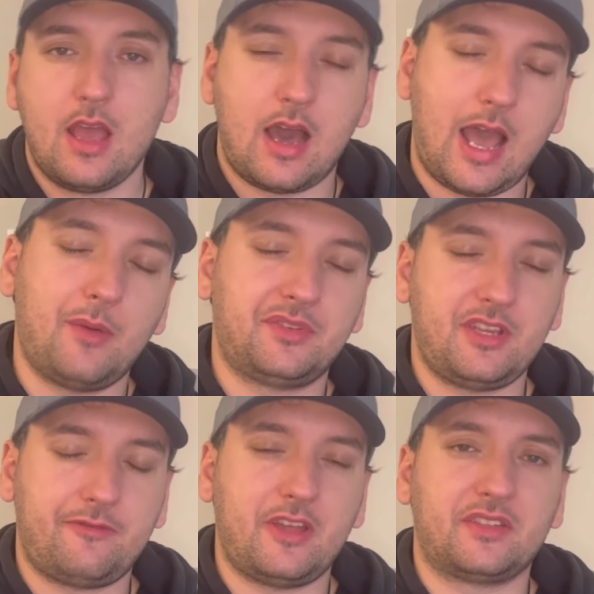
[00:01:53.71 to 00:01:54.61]
Iowa's
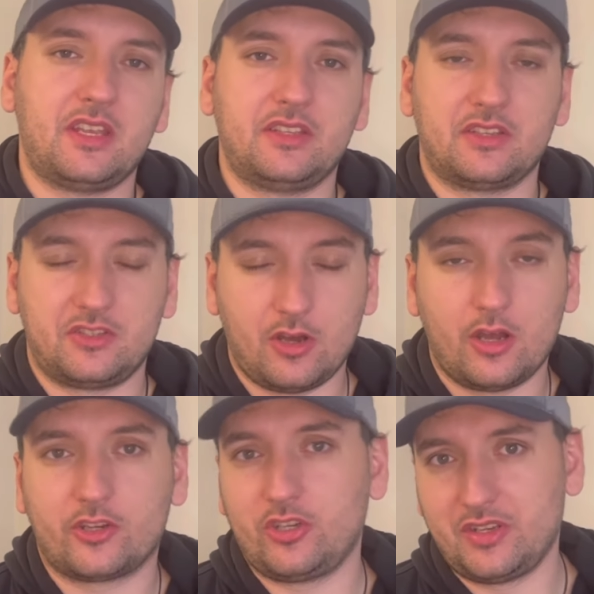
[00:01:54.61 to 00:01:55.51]
defense is as
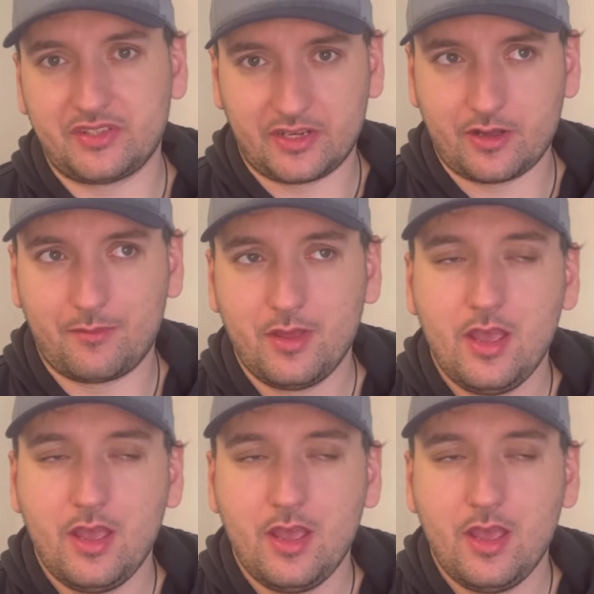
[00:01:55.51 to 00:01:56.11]
dog shit as they come.